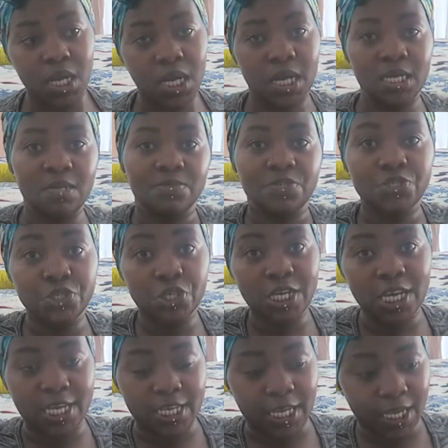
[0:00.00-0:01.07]
i am still
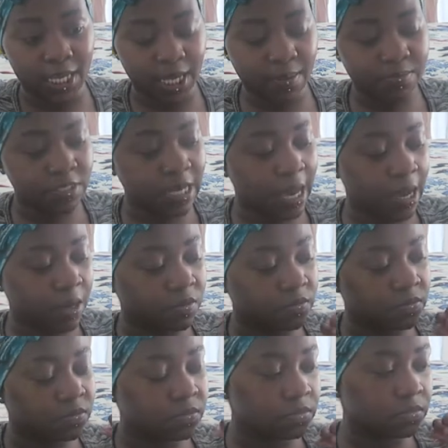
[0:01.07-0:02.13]
in cape town
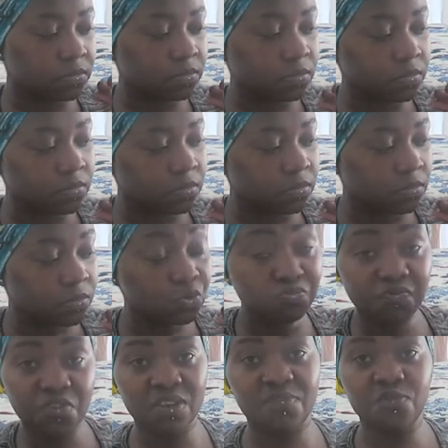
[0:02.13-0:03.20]

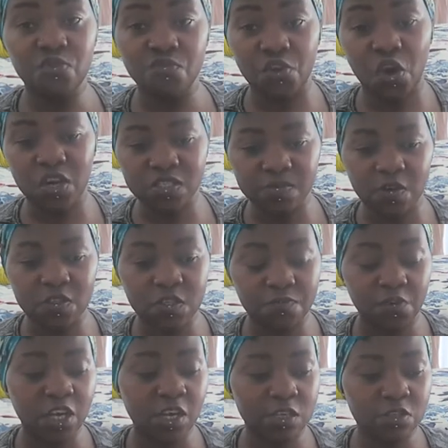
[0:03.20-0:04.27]
with very few vlogs because there's
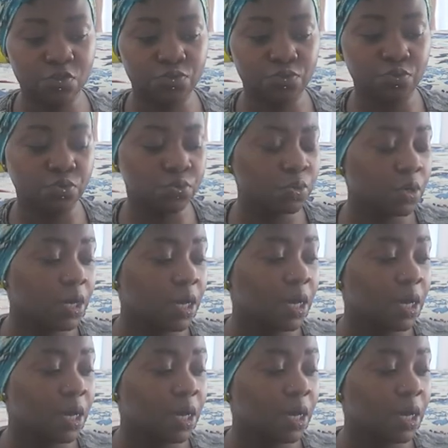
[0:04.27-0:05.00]
very little to do